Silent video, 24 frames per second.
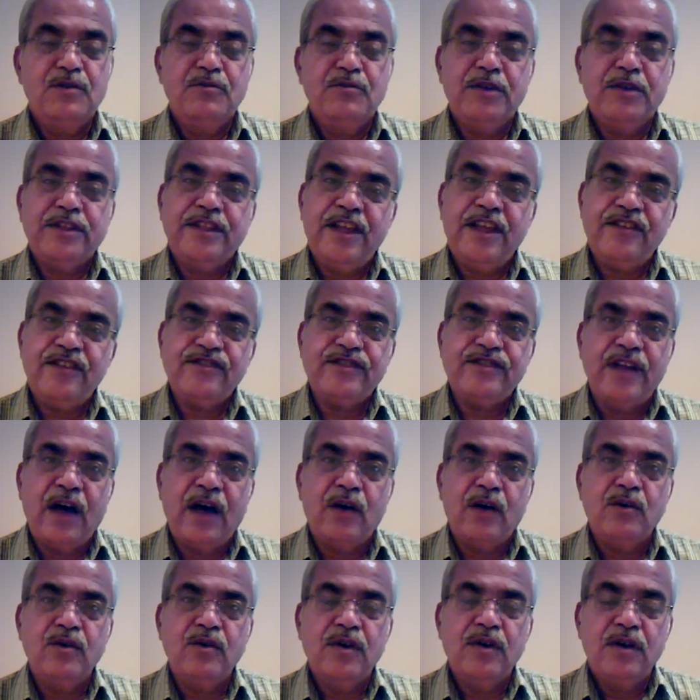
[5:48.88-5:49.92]
With this
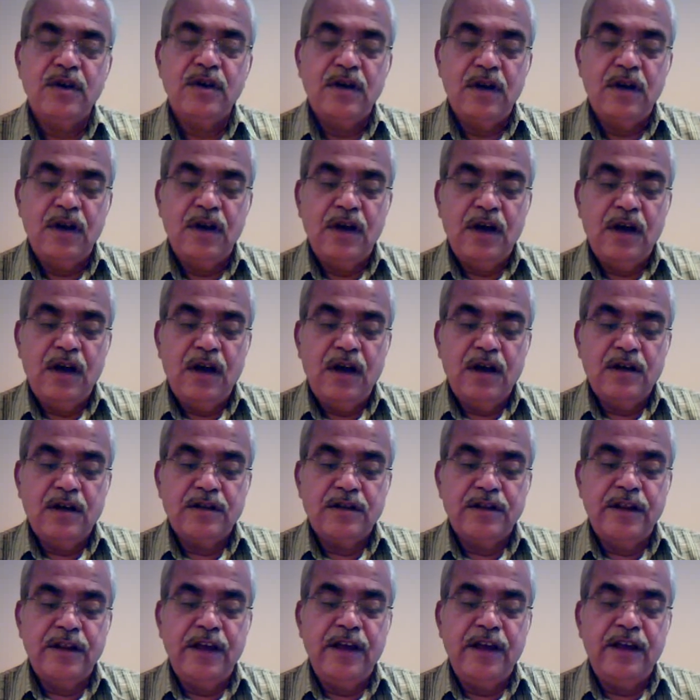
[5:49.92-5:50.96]
now,
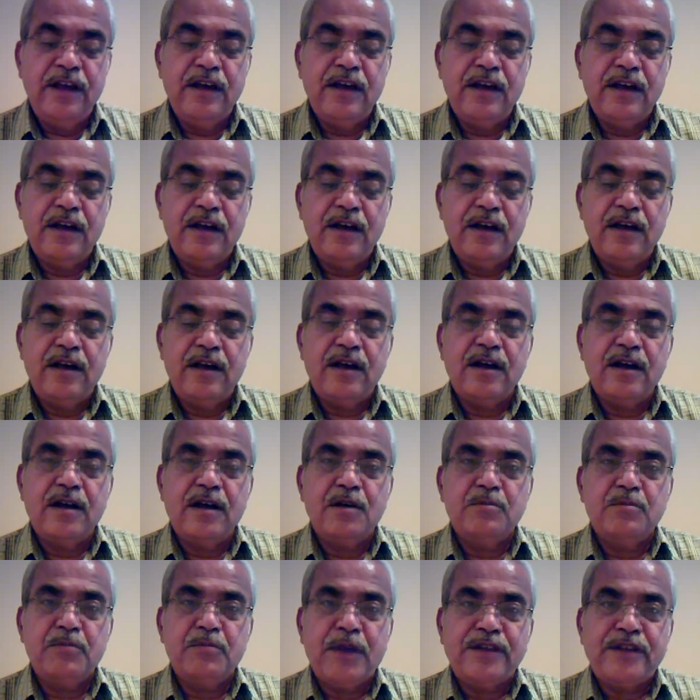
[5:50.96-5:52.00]
the
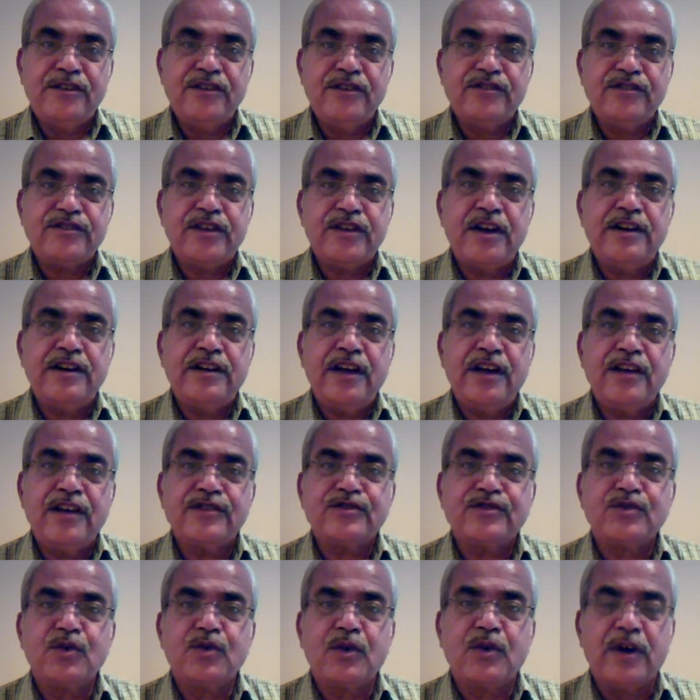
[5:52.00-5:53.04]
magistrate
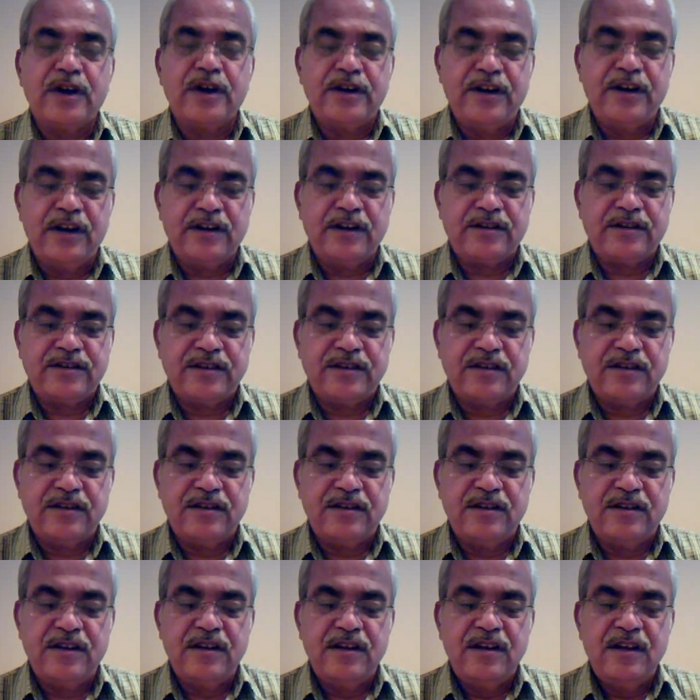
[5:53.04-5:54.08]
has to conduct
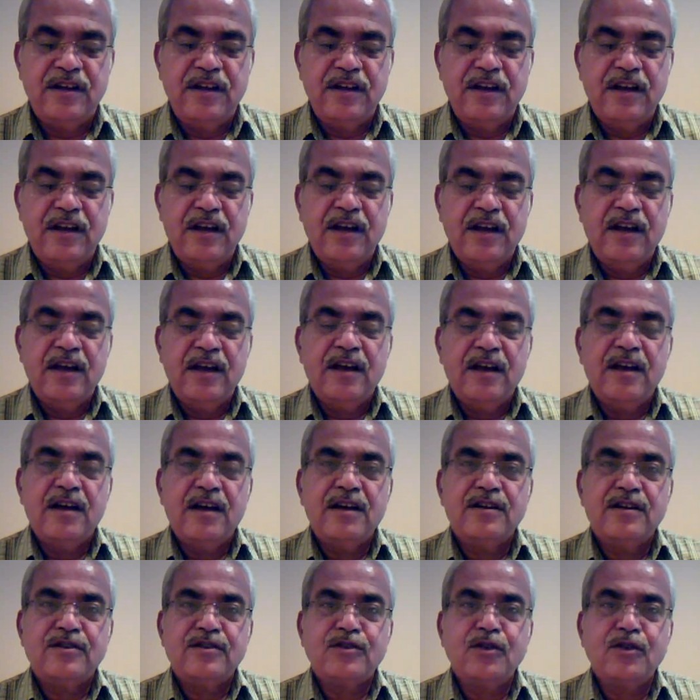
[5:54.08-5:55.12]

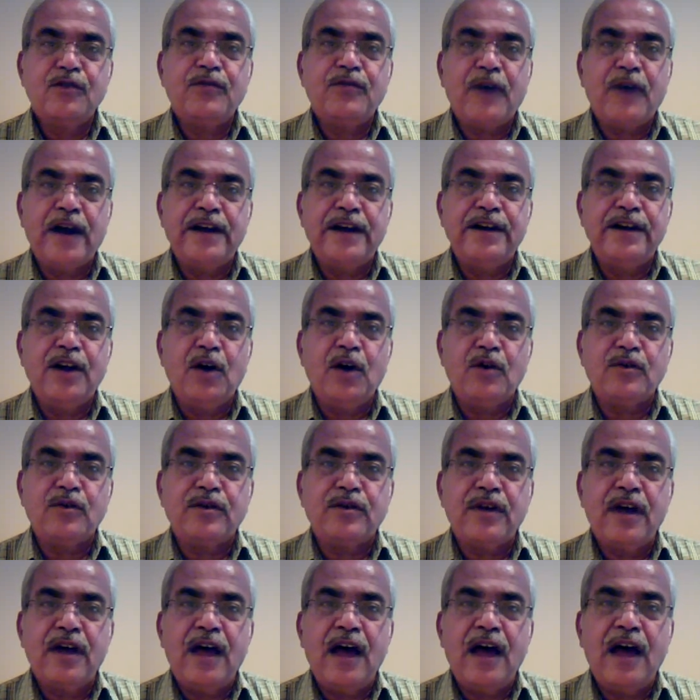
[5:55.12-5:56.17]
to find
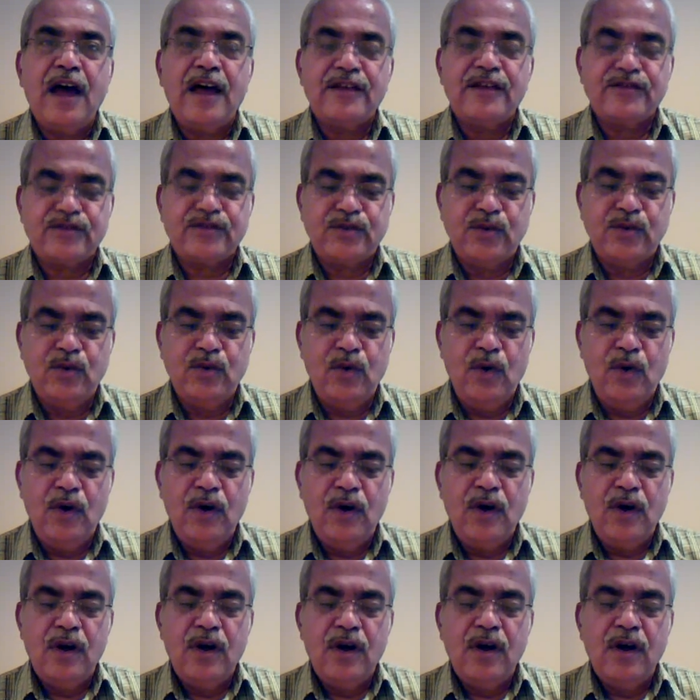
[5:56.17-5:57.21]
out as to
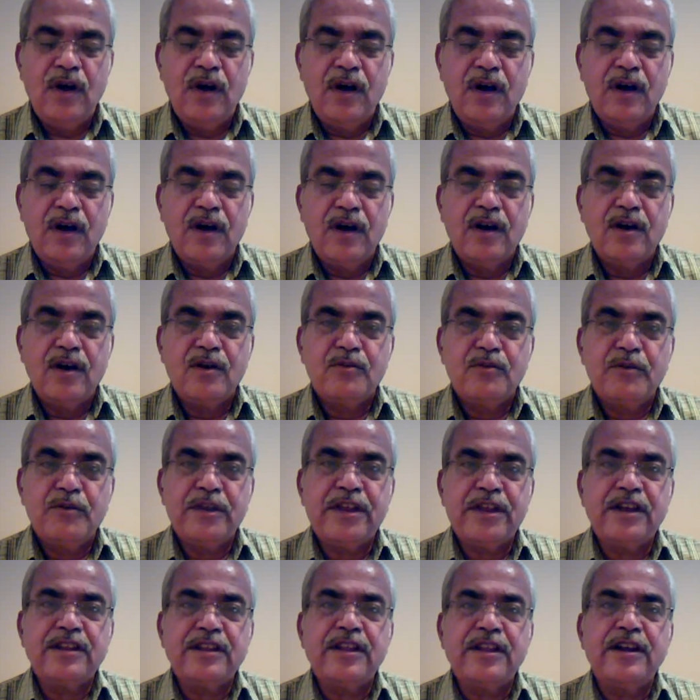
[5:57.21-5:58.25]

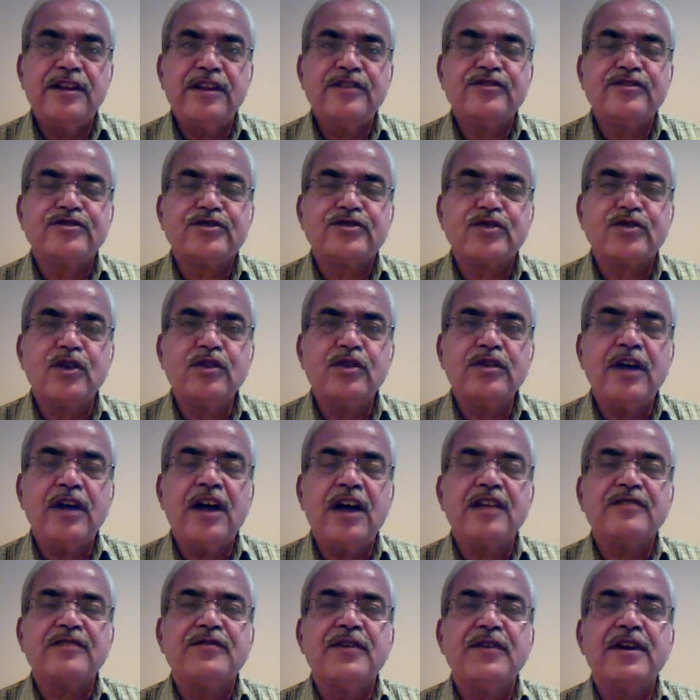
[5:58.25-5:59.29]
whether there is truth
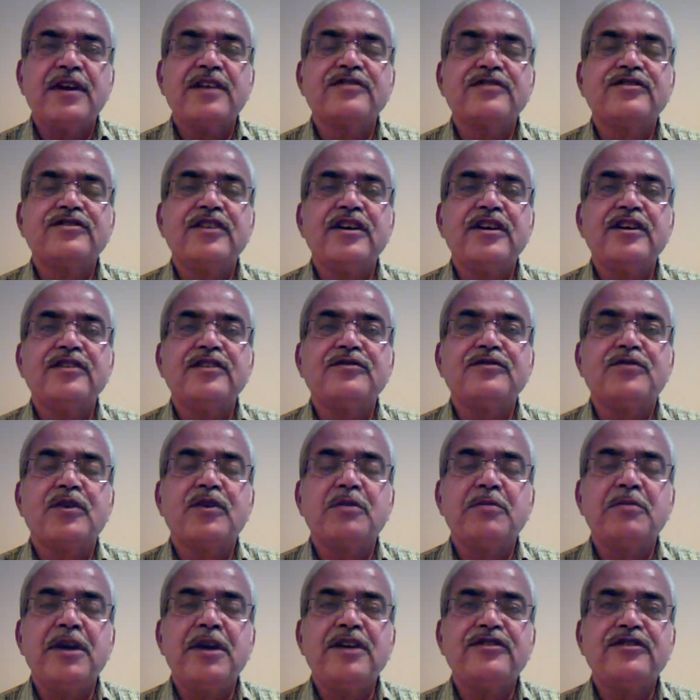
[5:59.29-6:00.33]
as far as the
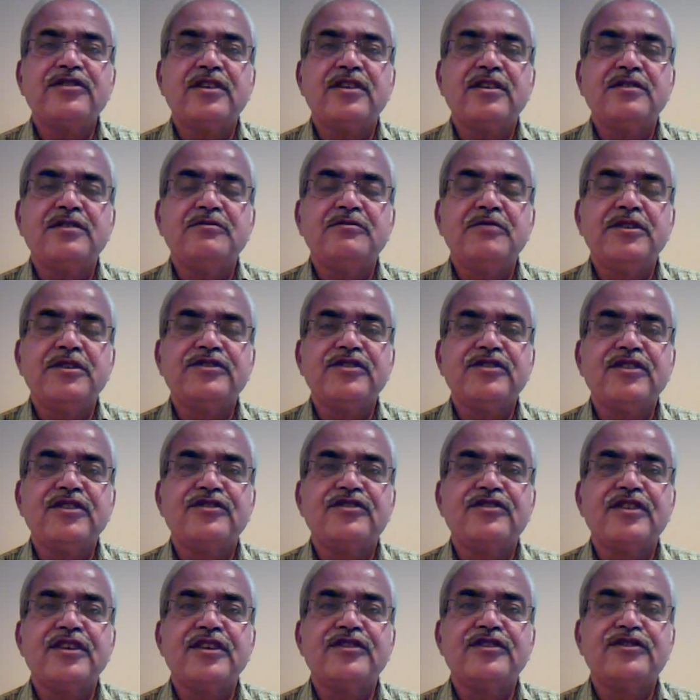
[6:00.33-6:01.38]
information which
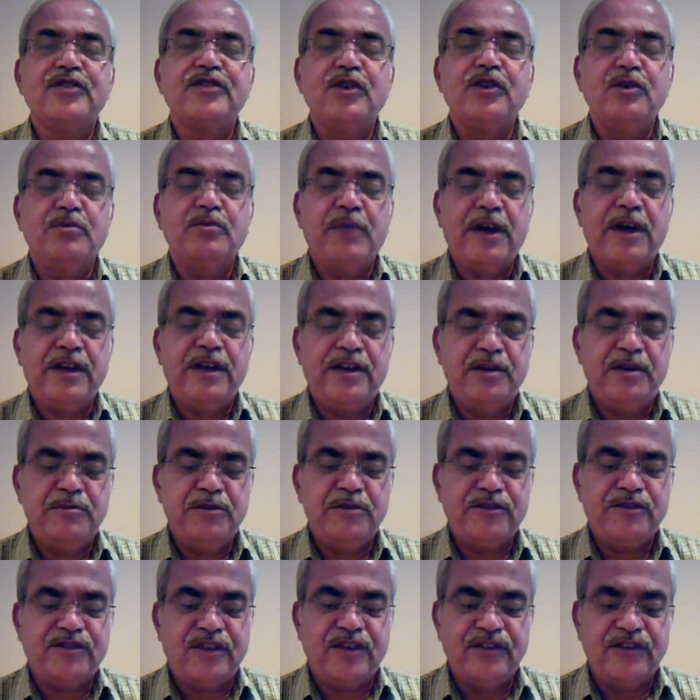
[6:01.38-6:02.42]
is received by him is